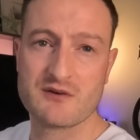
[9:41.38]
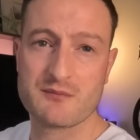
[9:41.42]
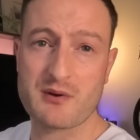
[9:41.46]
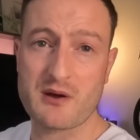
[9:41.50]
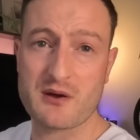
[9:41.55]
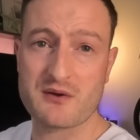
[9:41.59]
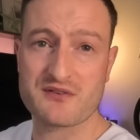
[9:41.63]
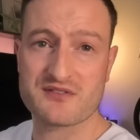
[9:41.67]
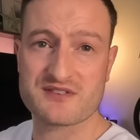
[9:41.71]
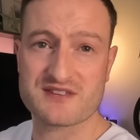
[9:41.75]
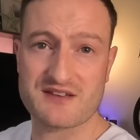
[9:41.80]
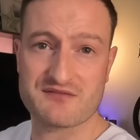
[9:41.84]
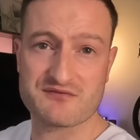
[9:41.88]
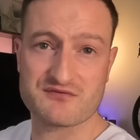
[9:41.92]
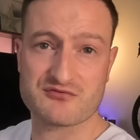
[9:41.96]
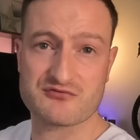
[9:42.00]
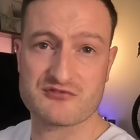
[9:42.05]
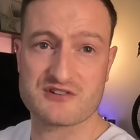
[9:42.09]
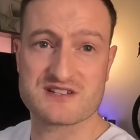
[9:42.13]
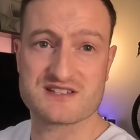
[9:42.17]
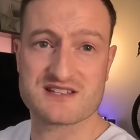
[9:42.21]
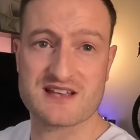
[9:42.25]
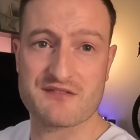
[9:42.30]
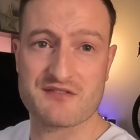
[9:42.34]
The Boeing
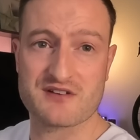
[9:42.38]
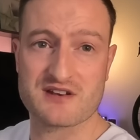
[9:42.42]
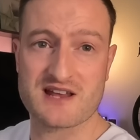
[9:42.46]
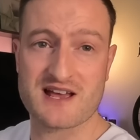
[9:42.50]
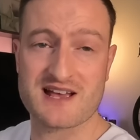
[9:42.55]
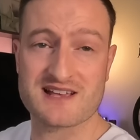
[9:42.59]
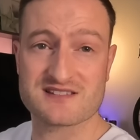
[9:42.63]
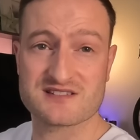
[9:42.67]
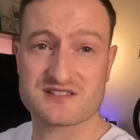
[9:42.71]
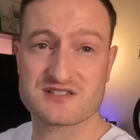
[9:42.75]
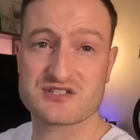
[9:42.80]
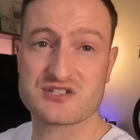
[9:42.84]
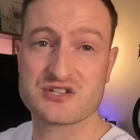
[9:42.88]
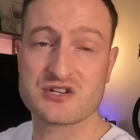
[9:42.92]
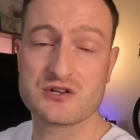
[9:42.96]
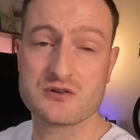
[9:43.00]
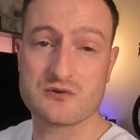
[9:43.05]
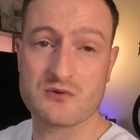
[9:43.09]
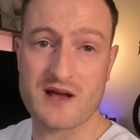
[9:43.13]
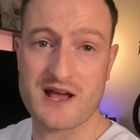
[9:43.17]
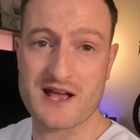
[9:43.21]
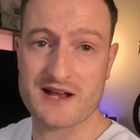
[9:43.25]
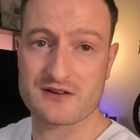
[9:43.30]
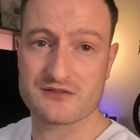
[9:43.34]
737 has
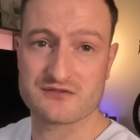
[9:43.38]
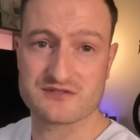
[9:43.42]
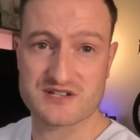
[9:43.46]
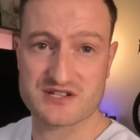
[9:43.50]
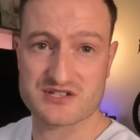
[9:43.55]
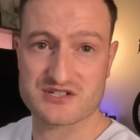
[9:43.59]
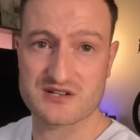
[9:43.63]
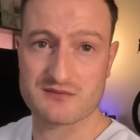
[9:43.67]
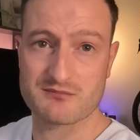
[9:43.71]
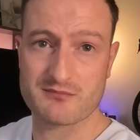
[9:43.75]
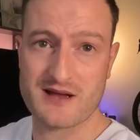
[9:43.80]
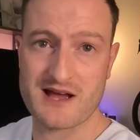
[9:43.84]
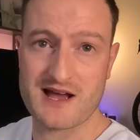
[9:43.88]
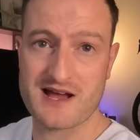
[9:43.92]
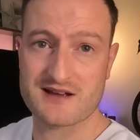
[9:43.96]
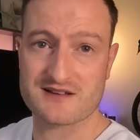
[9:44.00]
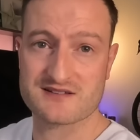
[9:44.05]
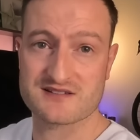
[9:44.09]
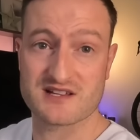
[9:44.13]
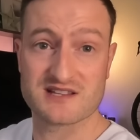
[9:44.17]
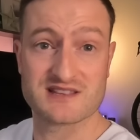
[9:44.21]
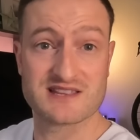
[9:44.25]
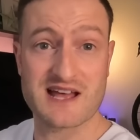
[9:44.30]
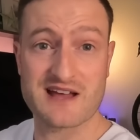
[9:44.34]
2 air conditioning
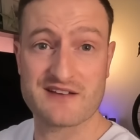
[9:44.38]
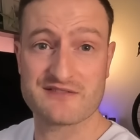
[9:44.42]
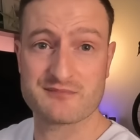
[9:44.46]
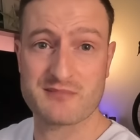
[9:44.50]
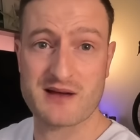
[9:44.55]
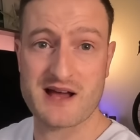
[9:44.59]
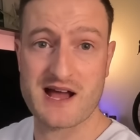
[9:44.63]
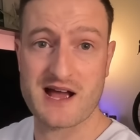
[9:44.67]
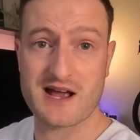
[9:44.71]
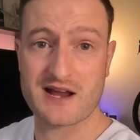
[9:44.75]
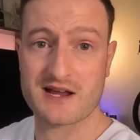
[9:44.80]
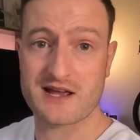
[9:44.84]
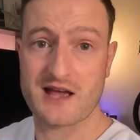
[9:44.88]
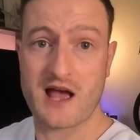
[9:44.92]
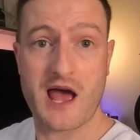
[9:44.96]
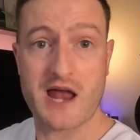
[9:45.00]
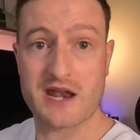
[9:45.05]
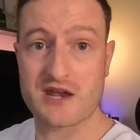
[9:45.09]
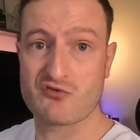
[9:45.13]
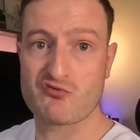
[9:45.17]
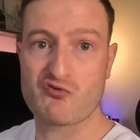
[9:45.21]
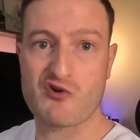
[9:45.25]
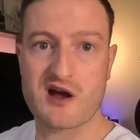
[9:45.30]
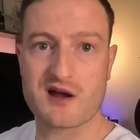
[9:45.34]
packs, a left pack
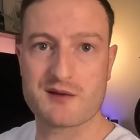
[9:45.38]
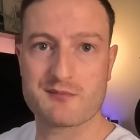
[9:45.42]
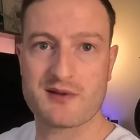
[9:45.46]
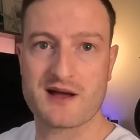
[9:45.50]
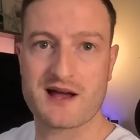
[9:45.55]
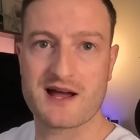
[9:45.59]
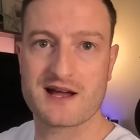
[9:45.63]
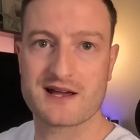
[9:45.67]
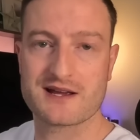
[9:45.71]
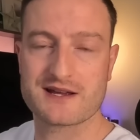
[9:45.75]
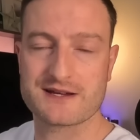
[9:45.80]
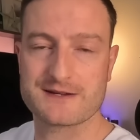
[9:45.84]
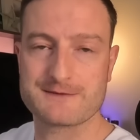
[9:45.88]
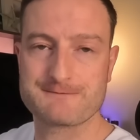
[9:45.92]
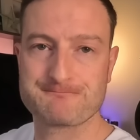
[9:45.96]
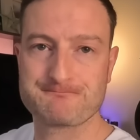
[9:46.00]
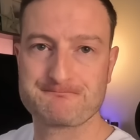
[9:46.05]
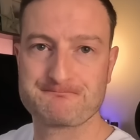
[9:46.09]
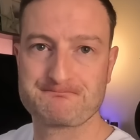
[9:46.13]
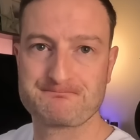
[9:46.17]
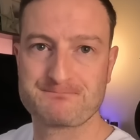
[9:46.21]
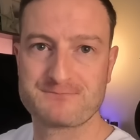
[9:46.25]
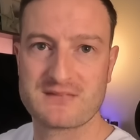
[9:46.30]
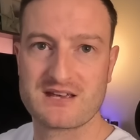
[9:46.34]
and a right pack.
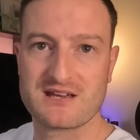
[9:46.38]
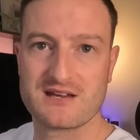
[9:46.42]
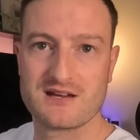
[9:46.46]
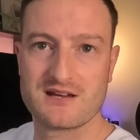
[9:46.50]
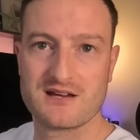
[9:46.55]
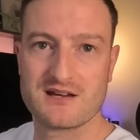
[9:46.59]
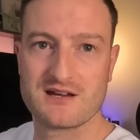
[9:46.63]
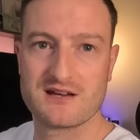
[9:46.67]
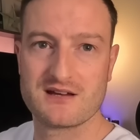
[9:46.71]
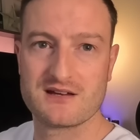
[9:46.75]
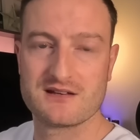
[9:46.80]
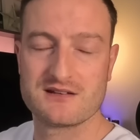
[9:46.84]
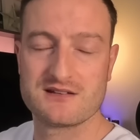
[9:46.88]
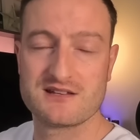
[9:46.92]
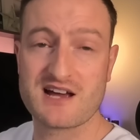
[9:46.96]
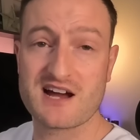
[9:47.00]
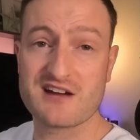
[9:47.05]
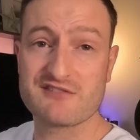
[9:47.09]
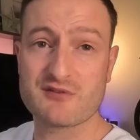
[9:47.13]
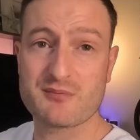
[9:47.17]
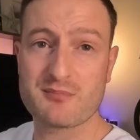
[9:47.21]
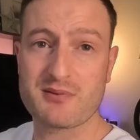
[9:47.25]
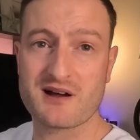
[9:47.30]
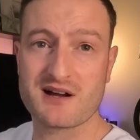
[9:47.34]

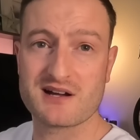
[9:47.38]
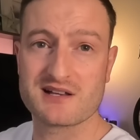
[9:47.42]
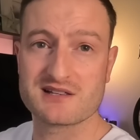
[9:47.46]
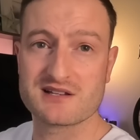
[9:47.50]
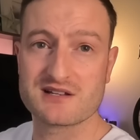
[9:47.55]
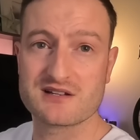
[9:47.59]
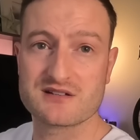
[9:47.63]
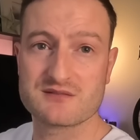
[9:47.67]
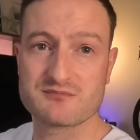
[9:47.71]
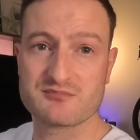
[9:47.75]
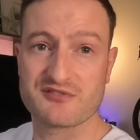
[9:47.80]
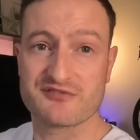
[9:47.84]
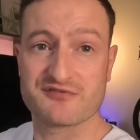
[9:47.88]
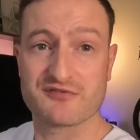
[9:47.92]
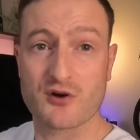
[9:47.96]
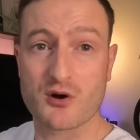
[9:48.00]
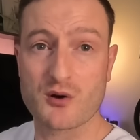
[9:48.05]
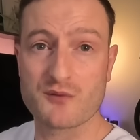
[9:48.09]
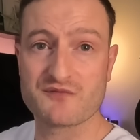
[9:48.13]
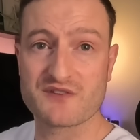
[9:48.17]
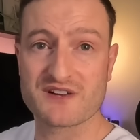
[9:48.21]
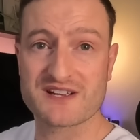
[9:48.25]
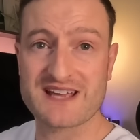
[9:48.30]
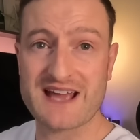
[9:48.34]
Neither pilot
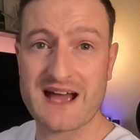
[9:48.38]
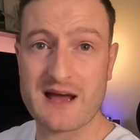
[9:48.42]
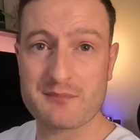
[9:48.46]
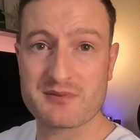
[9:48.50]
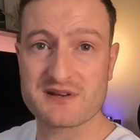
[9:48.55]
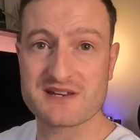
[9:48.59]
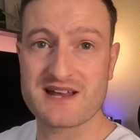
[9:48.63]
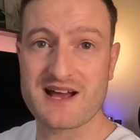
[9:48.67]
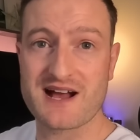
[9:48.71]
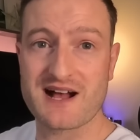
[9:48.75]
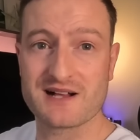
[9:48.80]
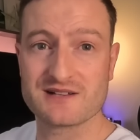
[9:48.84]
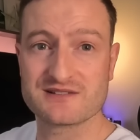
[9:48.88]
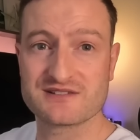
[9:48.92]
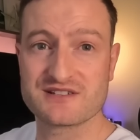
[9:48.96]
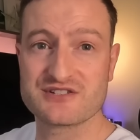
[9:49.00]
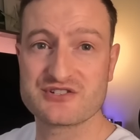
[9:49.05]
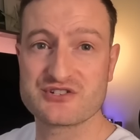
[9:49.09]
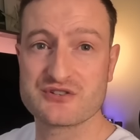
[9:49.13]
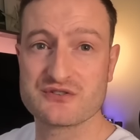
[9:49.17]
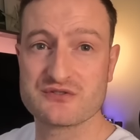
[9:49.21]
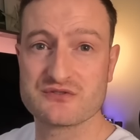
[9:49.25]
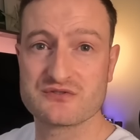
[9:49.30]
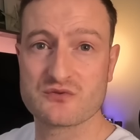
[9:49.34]
performed the cabin
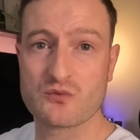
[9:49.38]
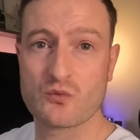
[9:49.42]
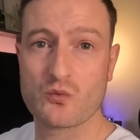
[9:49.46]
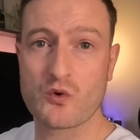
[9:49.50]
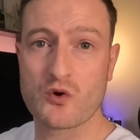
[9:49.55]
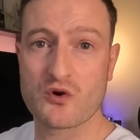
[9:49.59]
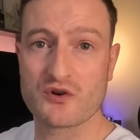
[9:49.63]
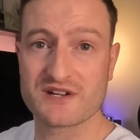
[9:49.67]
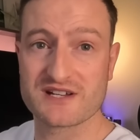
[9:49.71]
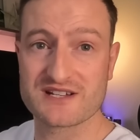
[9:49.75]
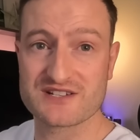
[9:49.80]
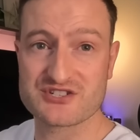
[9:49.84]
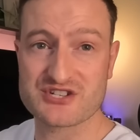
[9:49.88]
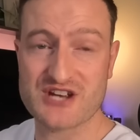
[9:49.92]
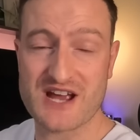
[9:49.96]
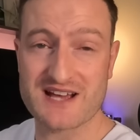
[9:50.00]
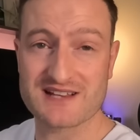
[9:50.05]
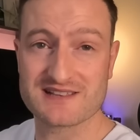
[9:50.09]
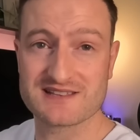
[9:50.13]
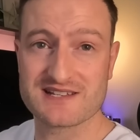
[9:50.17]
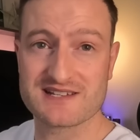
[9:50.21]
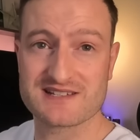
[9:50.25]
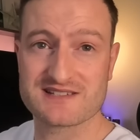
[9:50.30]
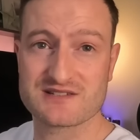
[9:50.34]
altitude warning
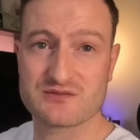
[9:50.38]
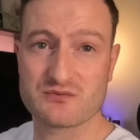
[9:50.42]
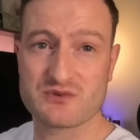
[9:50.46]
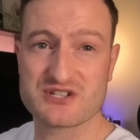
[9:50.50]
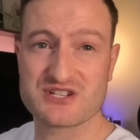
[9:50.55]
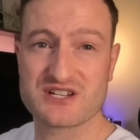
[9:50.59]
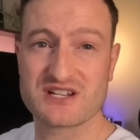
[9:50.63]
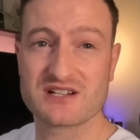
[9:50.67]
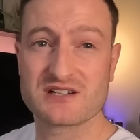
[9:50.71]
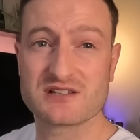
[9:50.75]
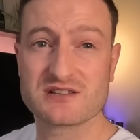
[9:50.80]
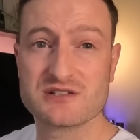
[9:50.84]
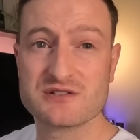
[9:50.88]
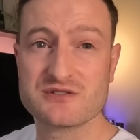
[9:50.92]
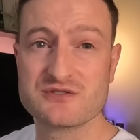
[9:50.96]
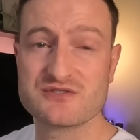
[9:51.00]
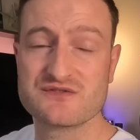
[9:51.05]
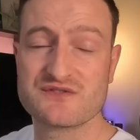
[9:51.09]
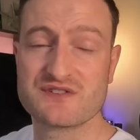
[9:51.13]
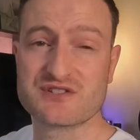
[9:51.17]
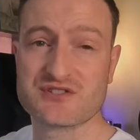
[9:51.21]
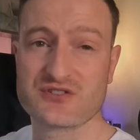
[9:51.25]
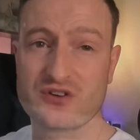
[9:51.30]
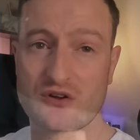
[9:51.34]
checklist, which
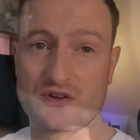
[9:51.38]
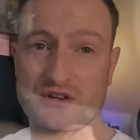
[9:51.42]
includes the